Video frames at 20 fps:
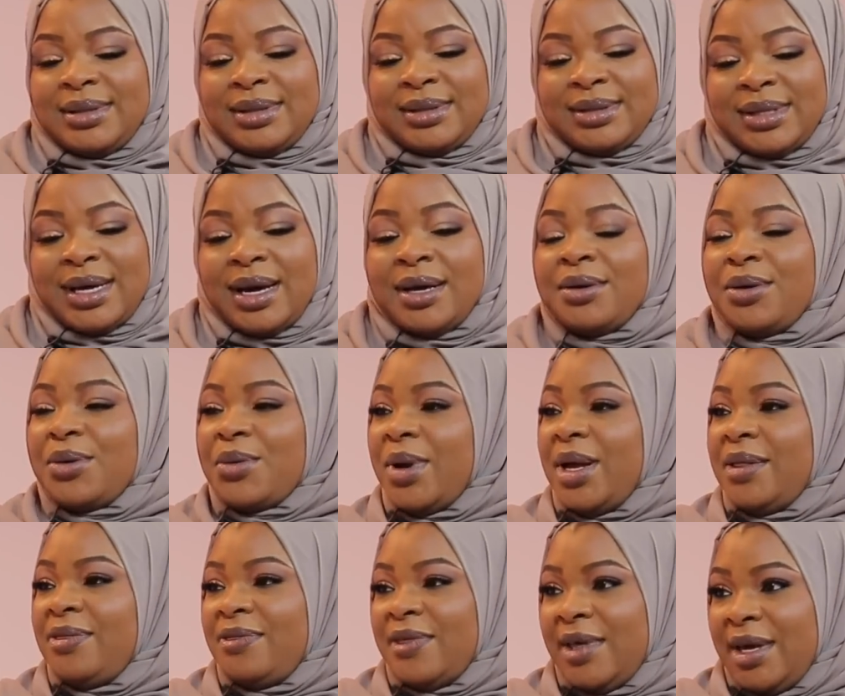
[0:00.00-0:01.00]
He's done
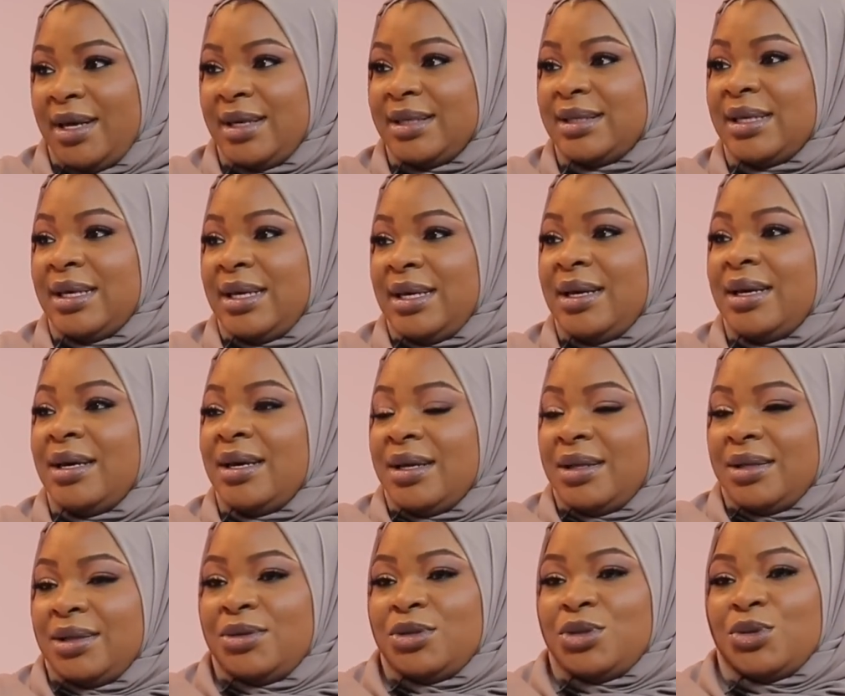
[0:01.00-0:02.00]
great things. To
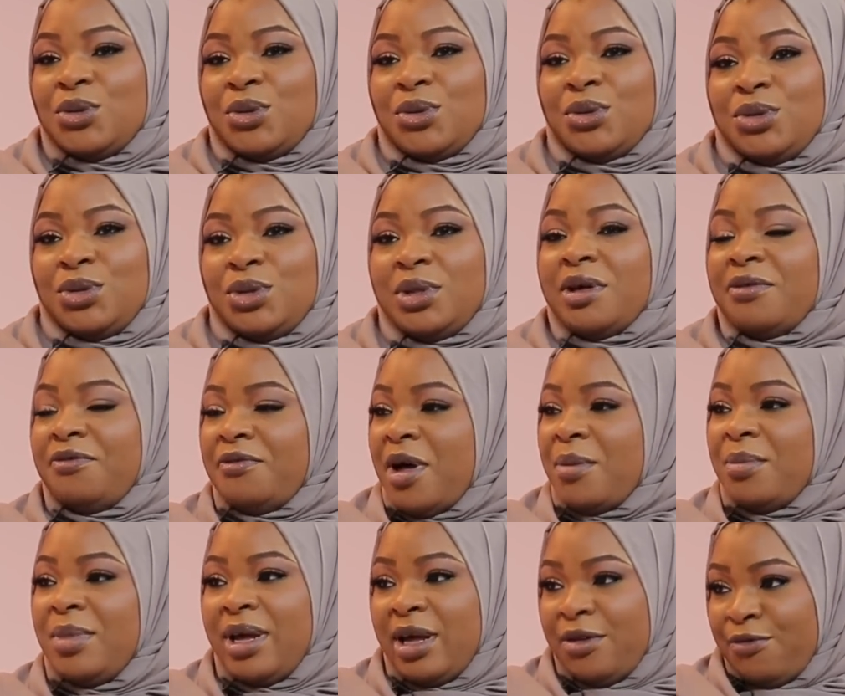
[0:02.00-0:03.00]
the
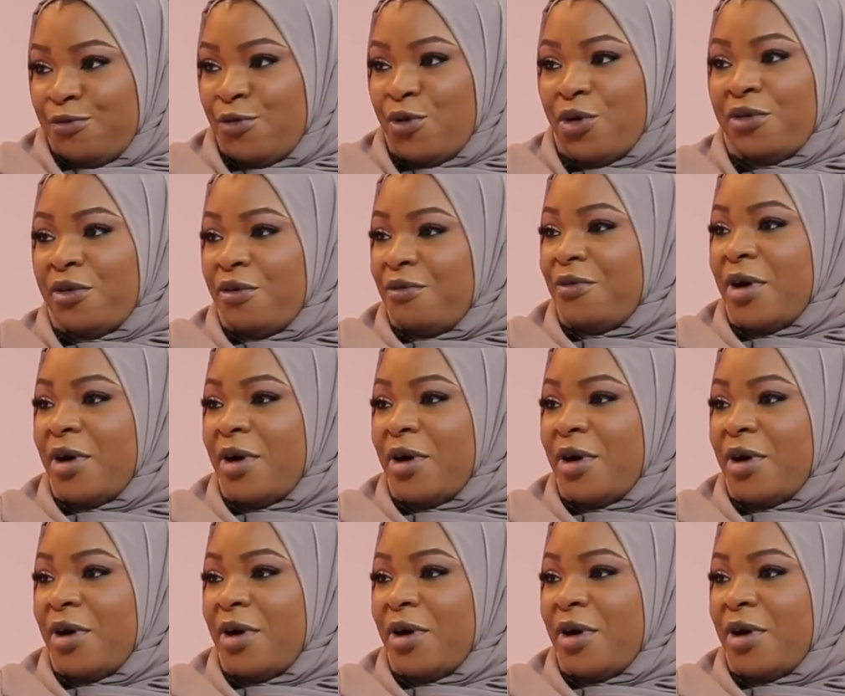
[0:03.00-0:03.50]
family and for the